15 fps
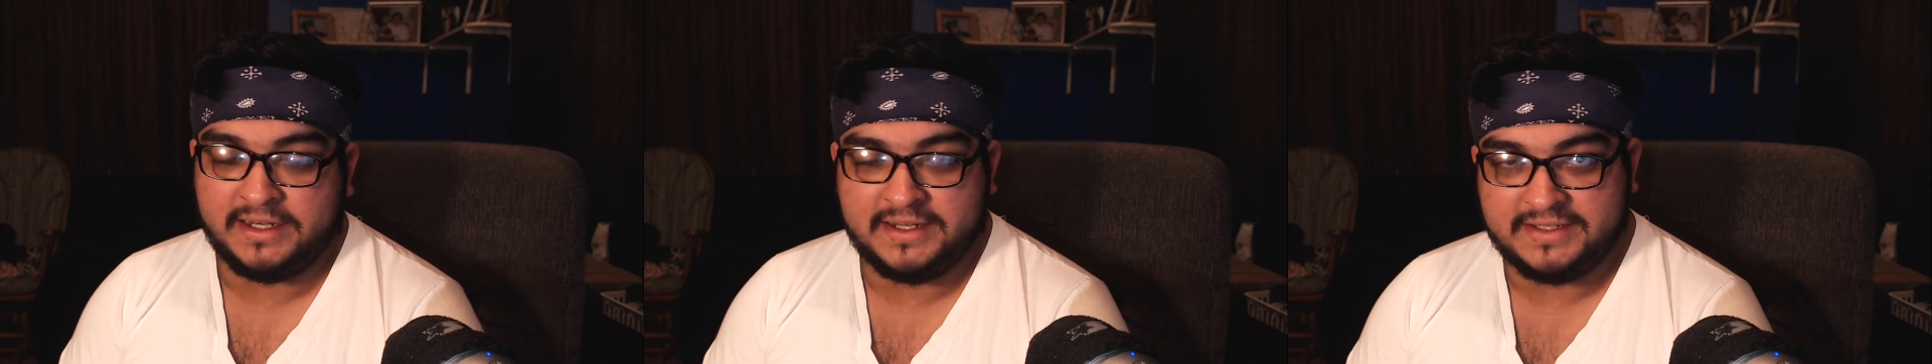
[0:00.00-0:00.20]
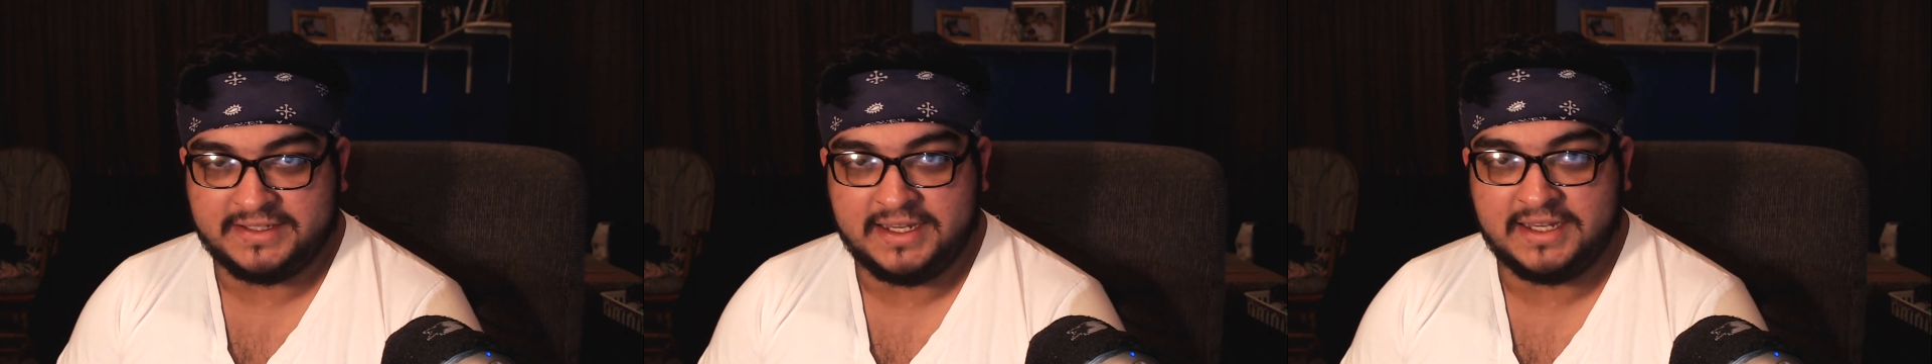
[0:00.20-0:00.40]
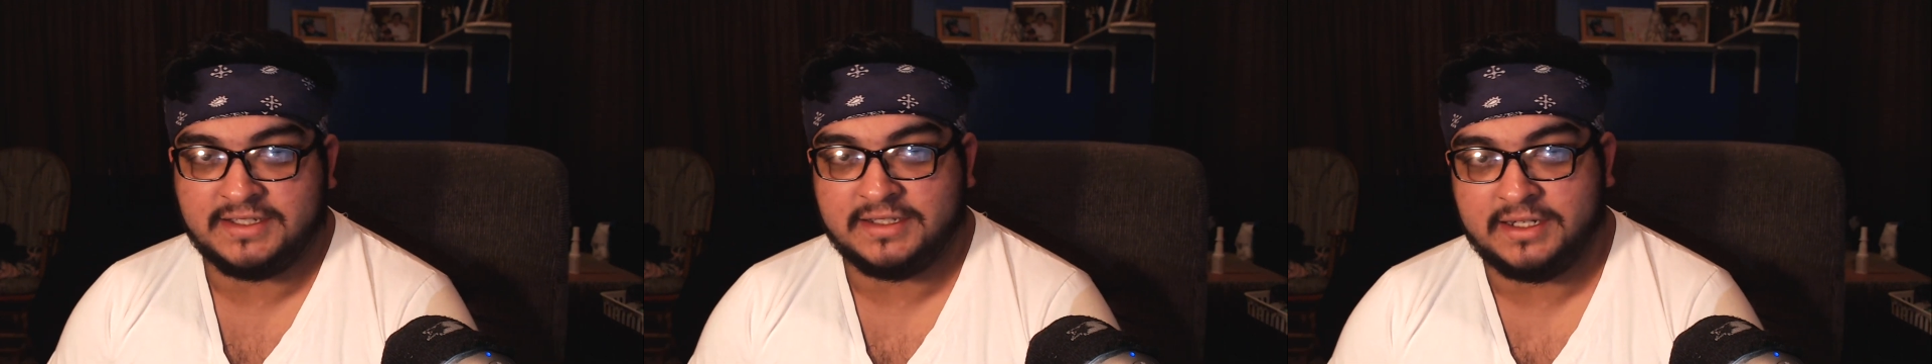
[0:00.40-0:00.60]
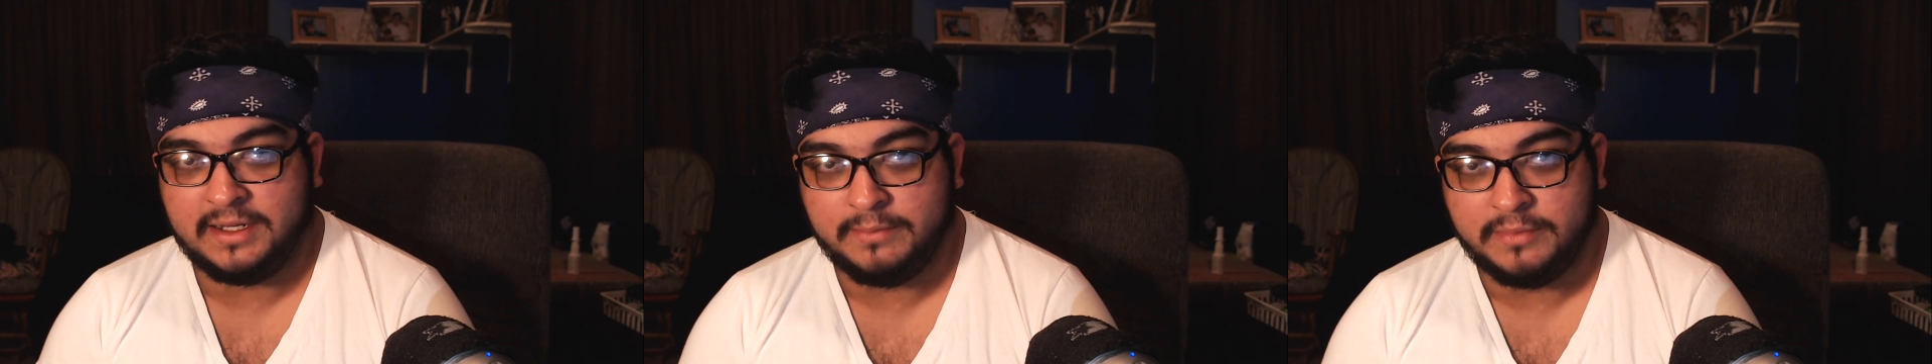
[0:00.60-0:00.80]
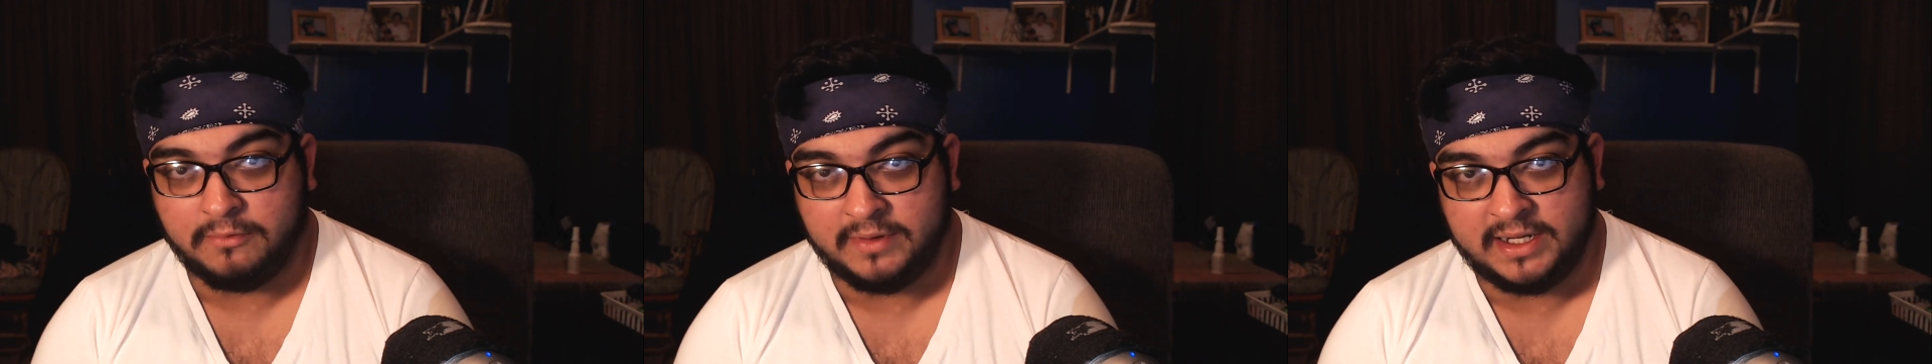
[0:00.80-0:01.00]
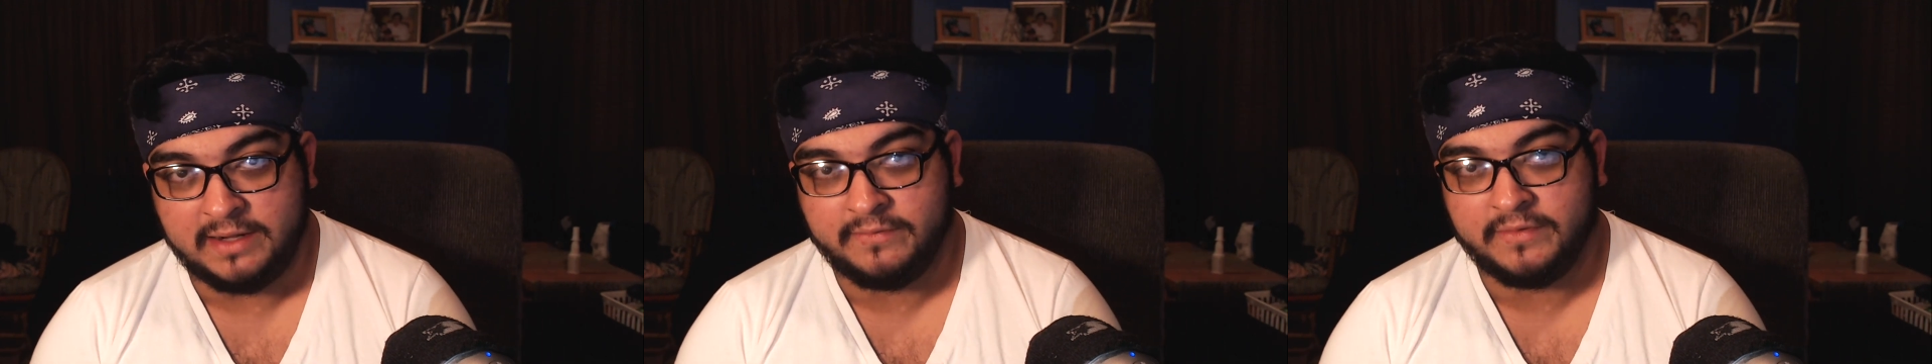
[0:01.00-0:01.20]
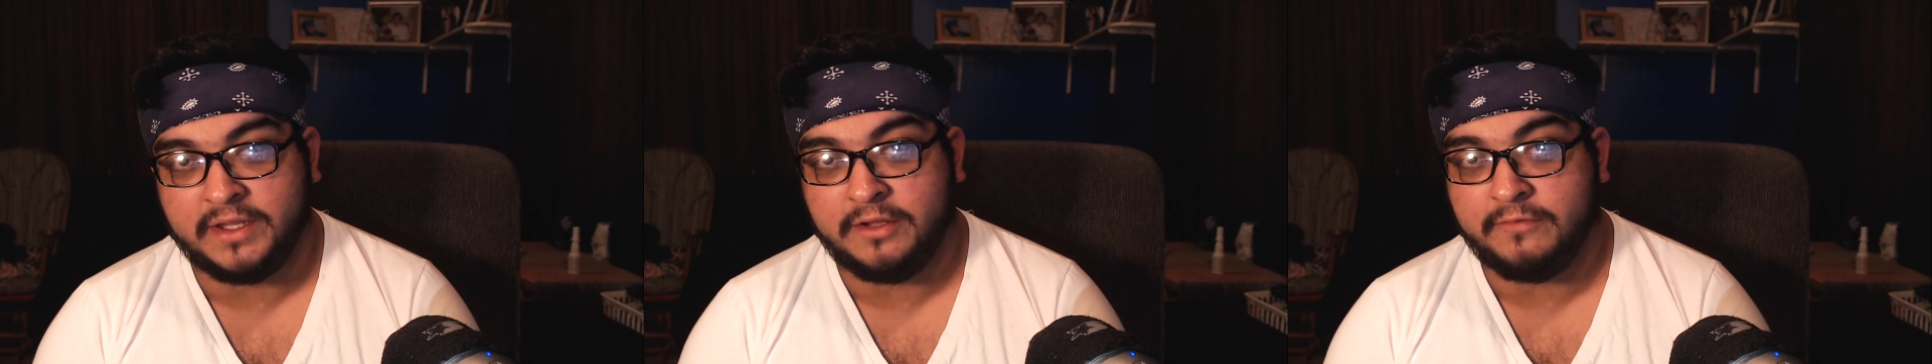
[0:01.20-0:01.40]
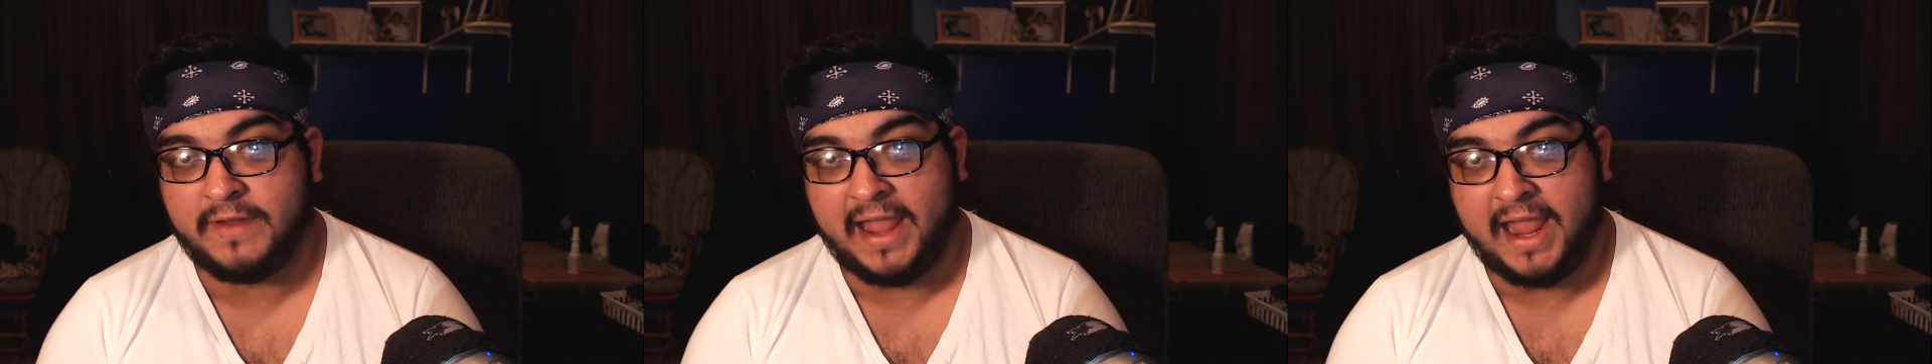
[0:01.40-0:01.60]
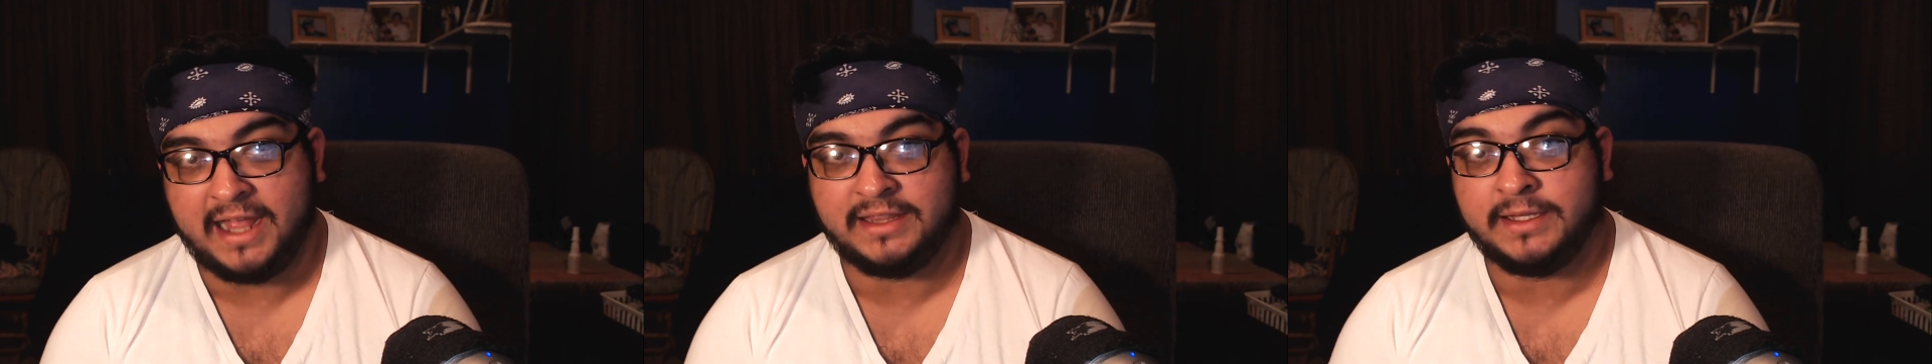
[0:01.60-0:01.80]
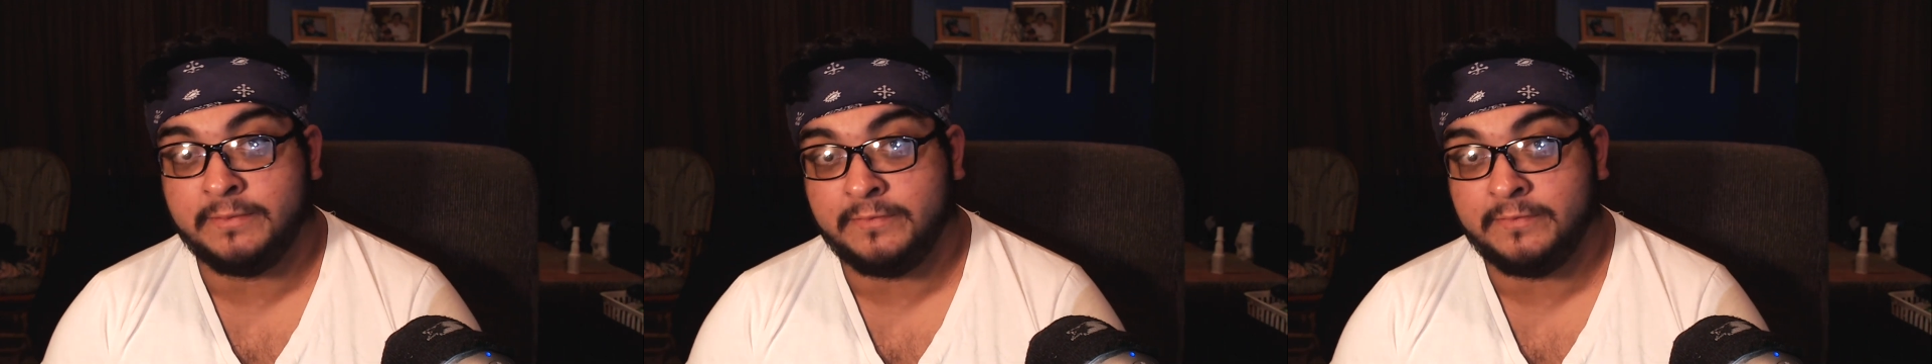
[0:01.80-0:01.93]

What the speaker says: necessity, but whenever you've had